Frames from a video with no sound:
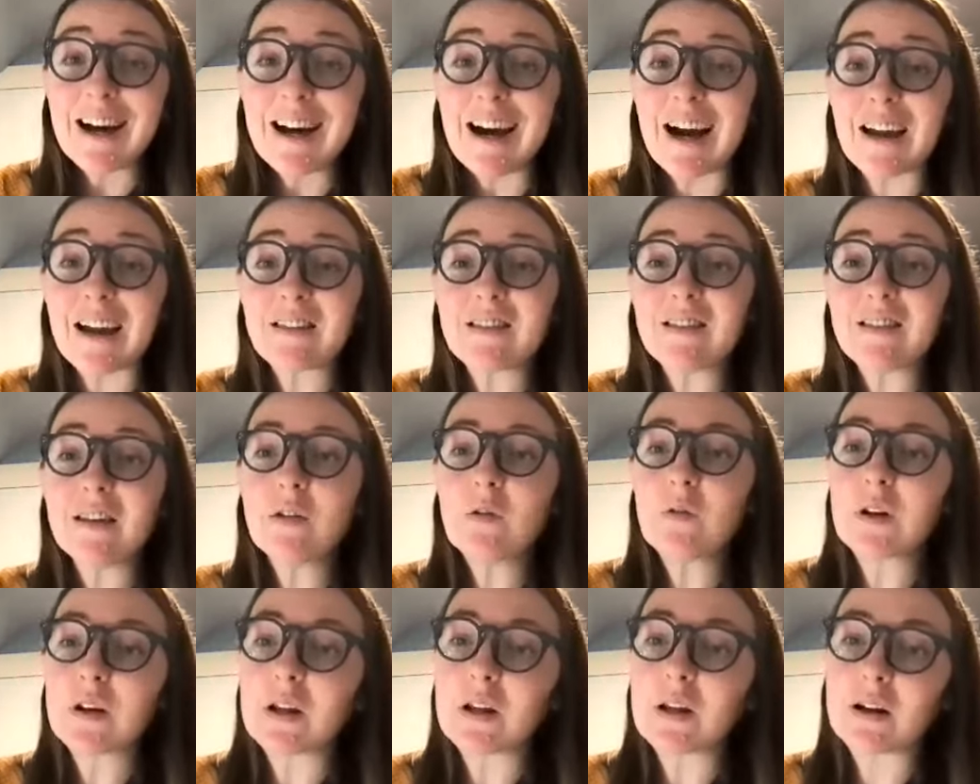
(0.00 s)
I think
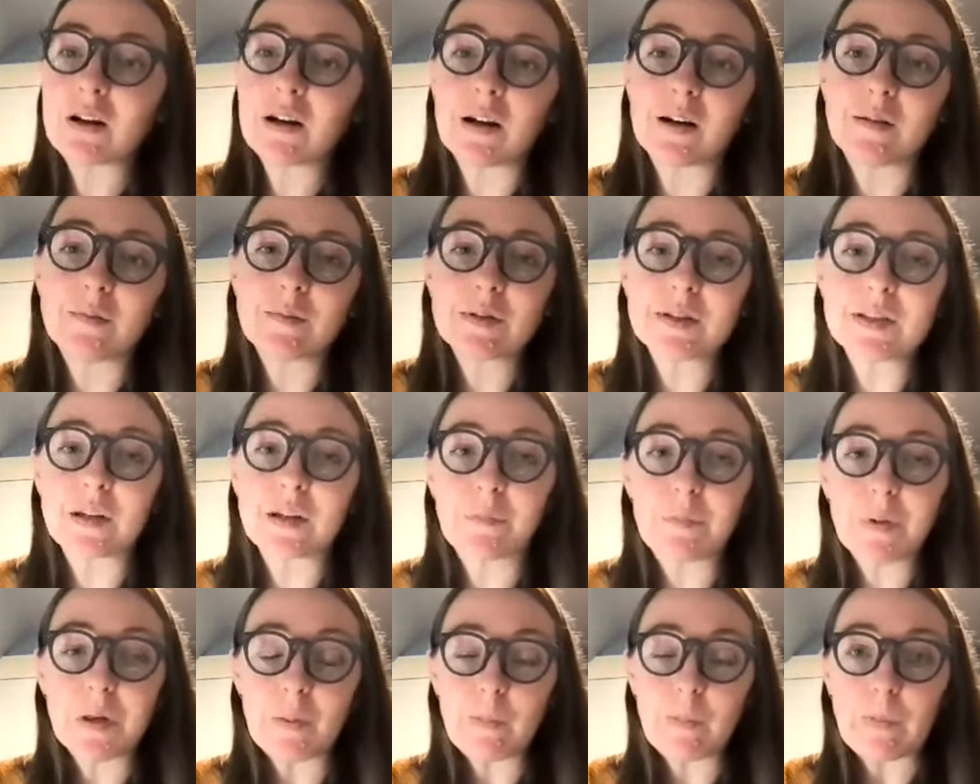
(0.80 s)
when it comes to
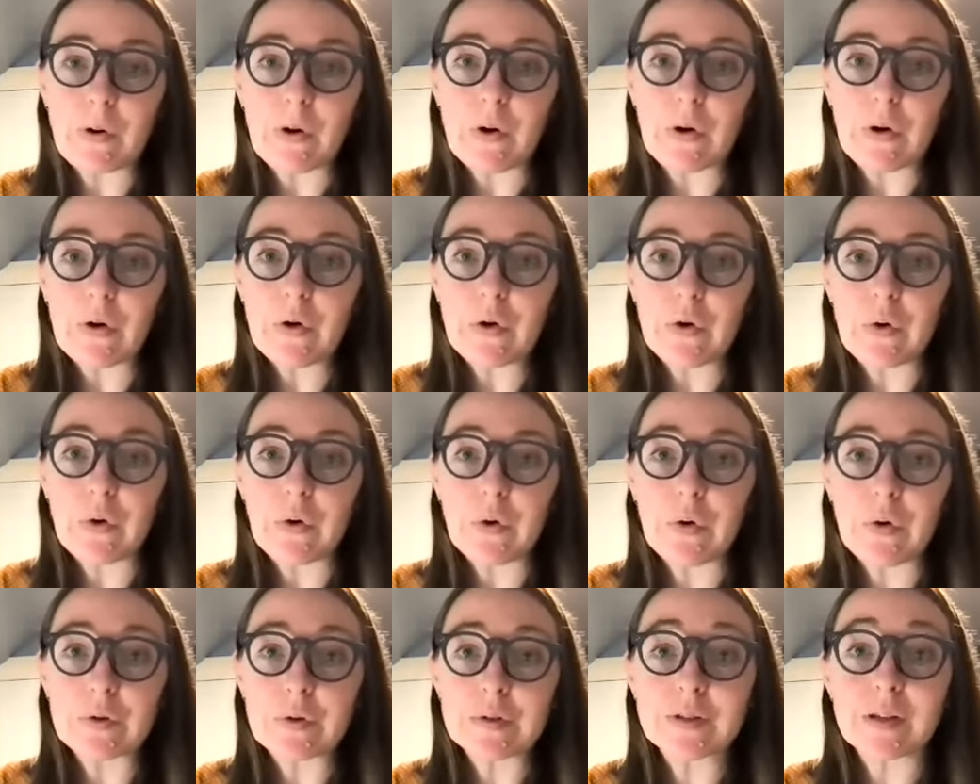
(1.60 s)
people
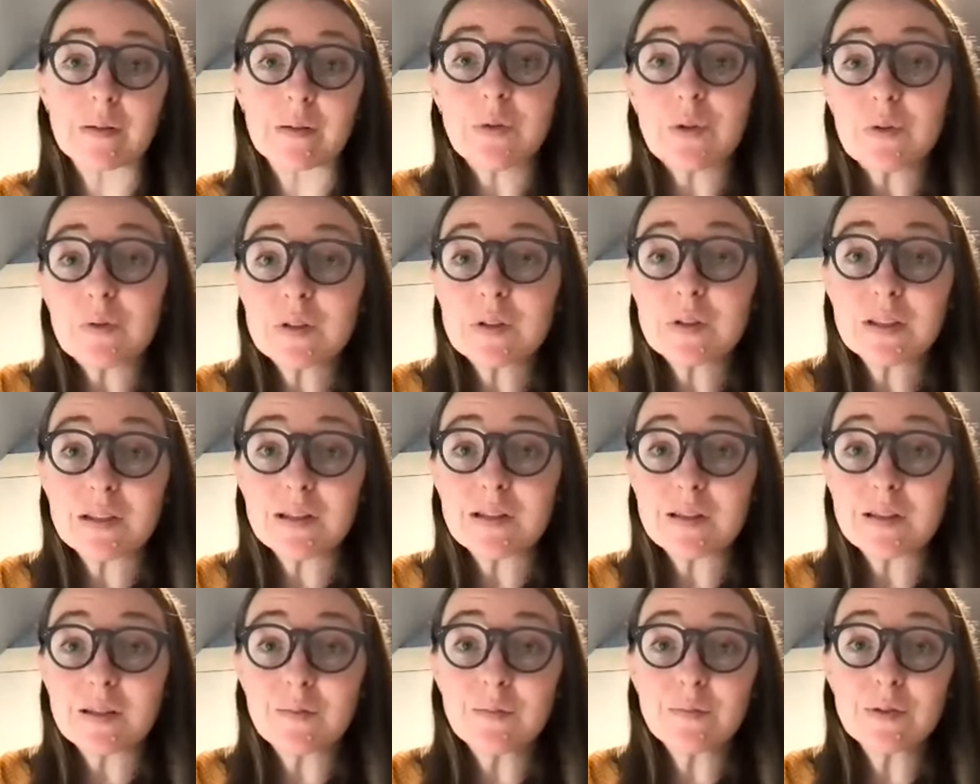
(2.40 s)
whose immune
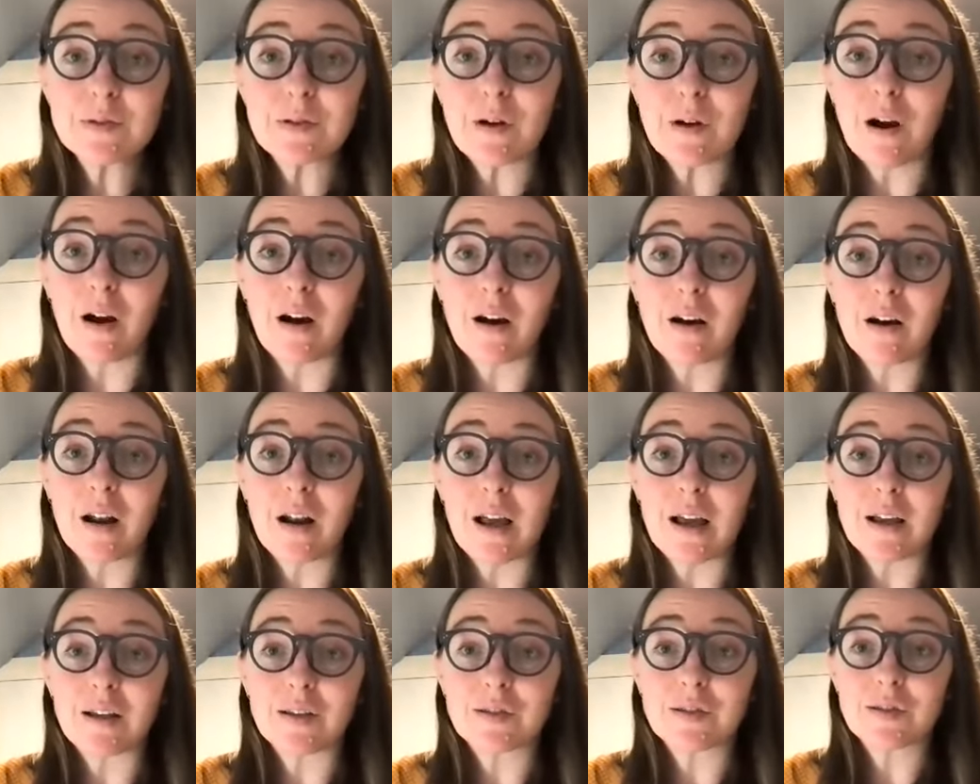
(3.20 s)
systems aren't
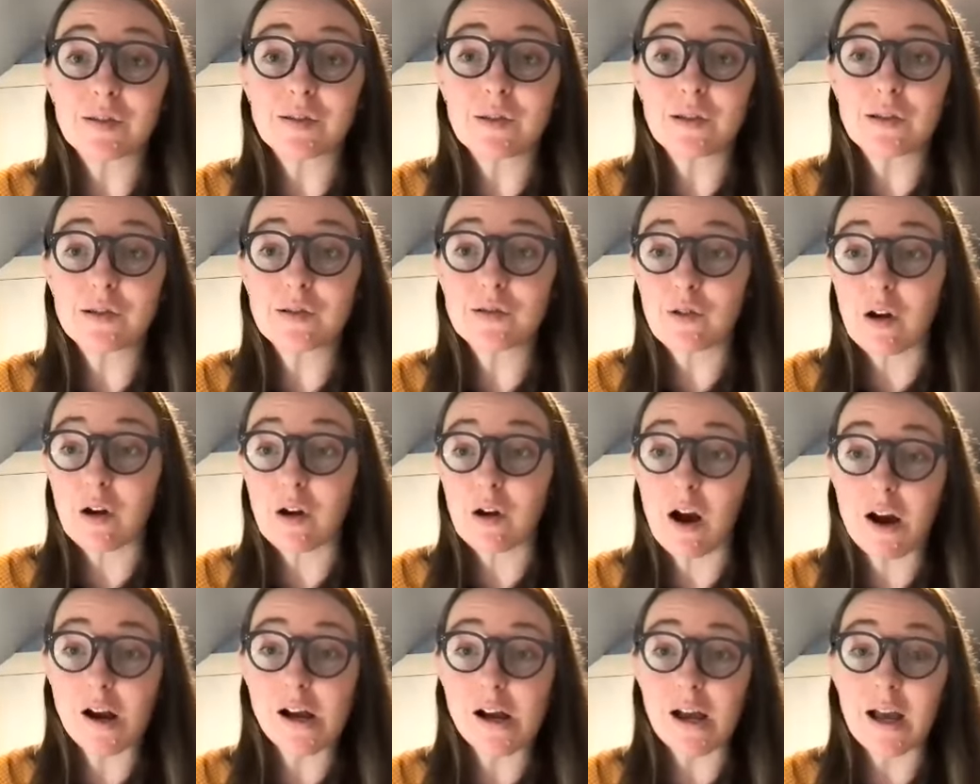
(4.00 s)
as
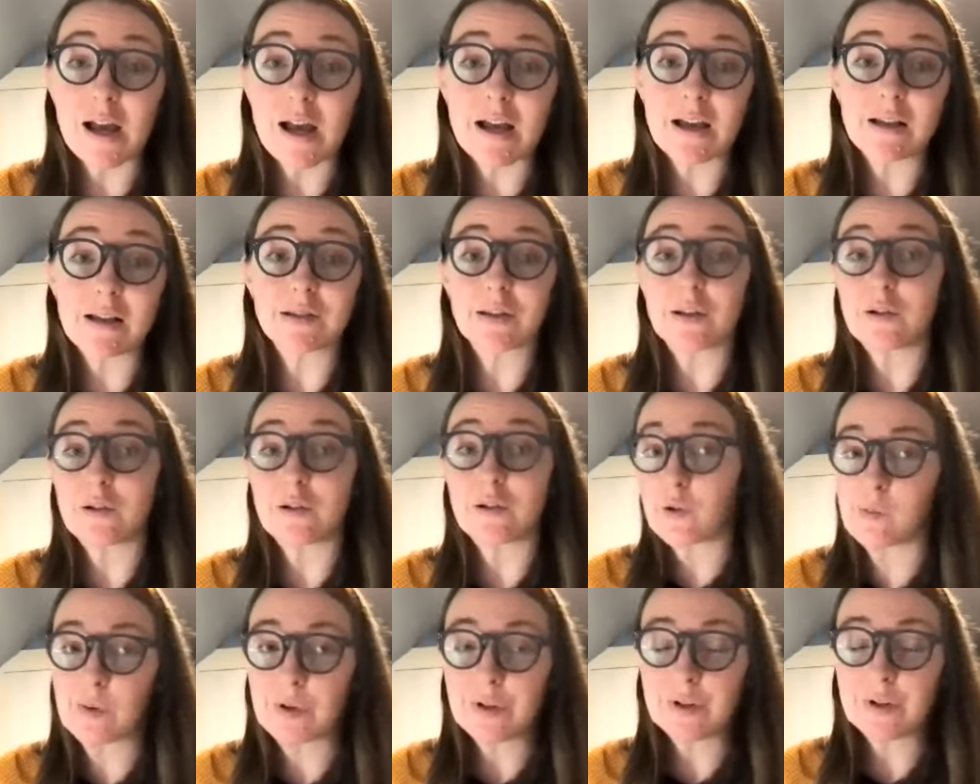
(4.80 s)
strong as a
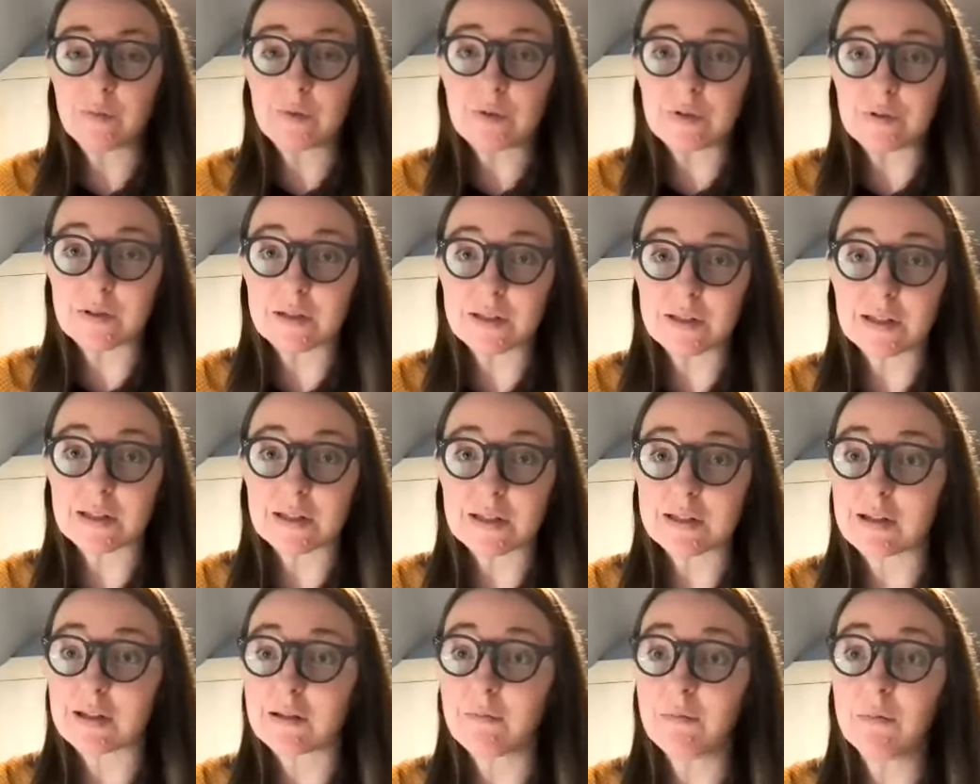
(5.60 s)
normal immune
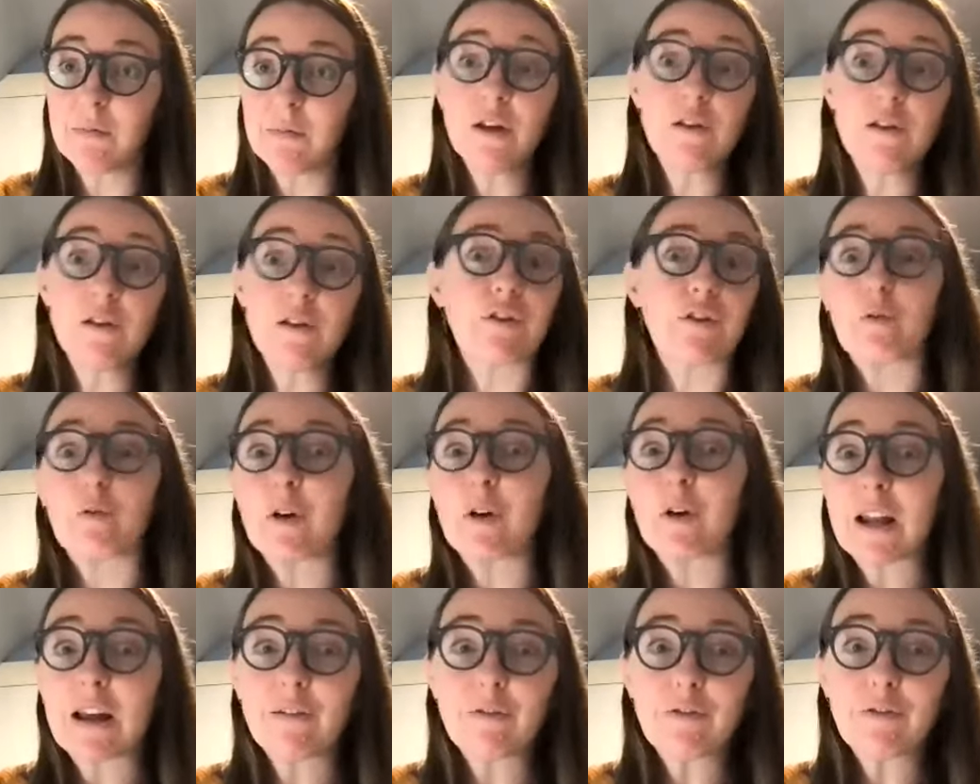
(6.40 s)
system for
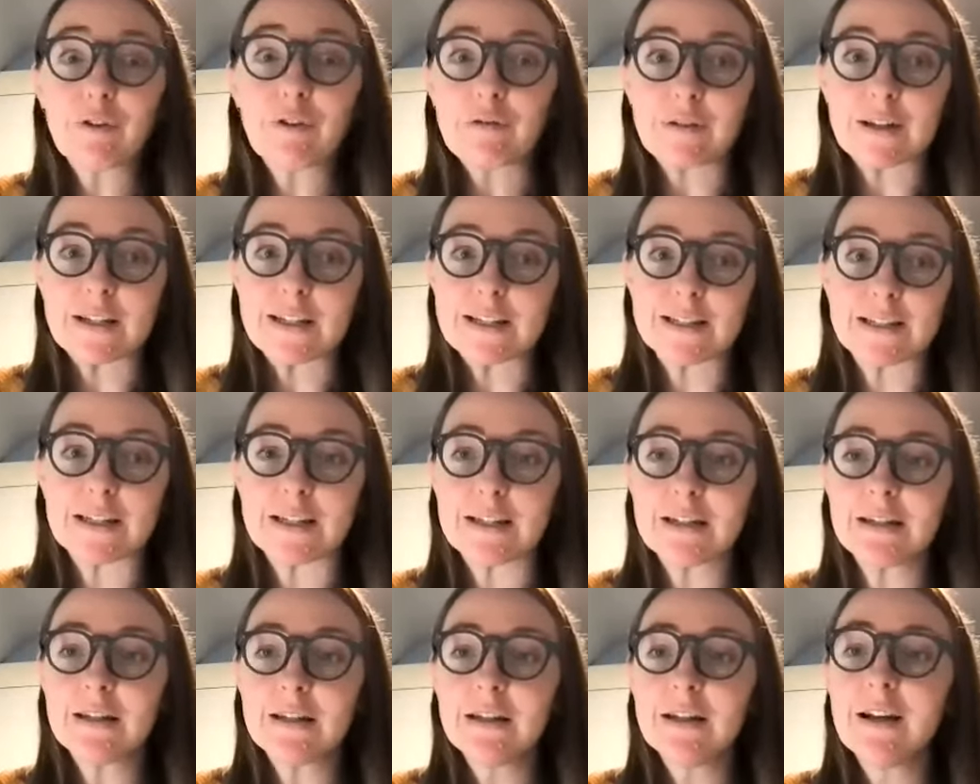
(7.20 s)
whatever
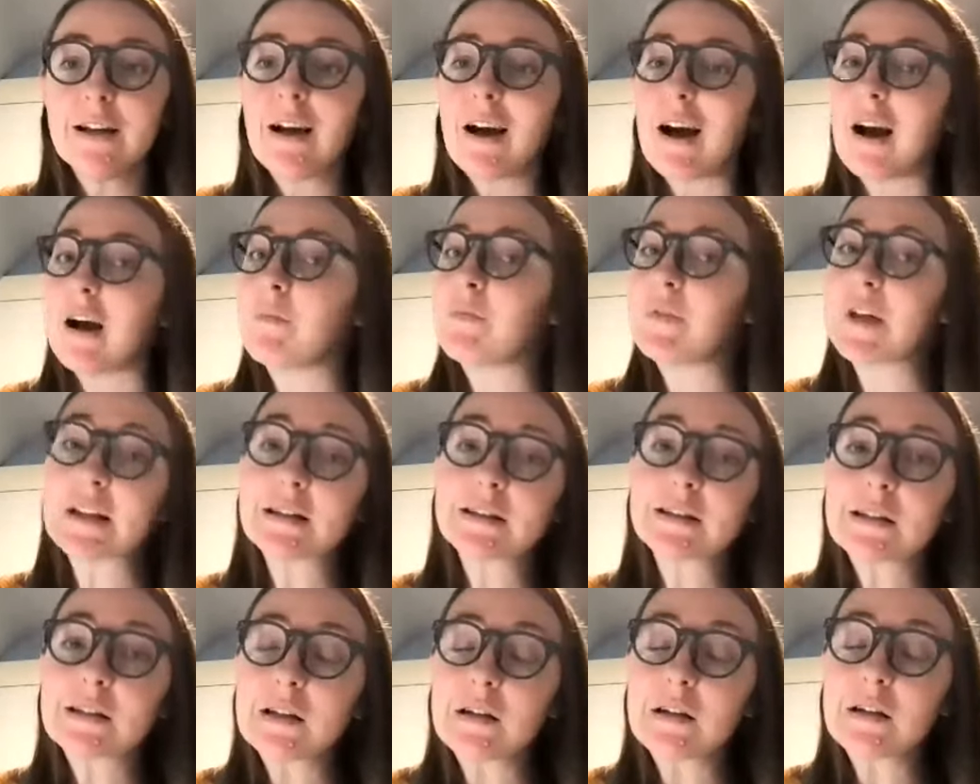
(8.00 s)
reason, um, that's
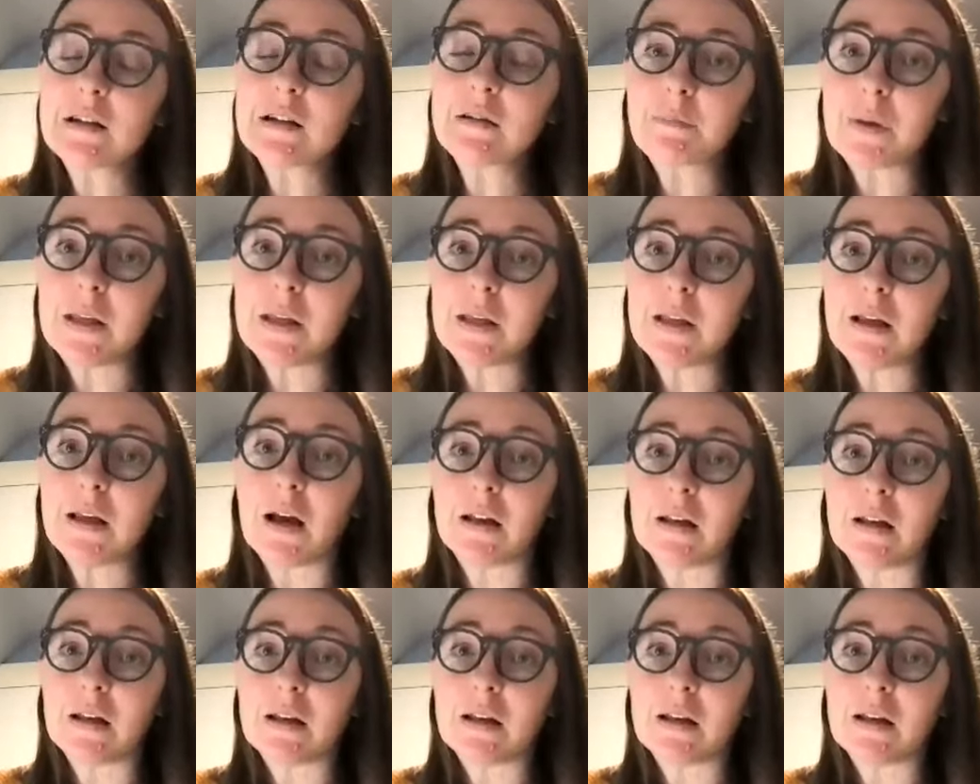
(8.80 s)
going to be an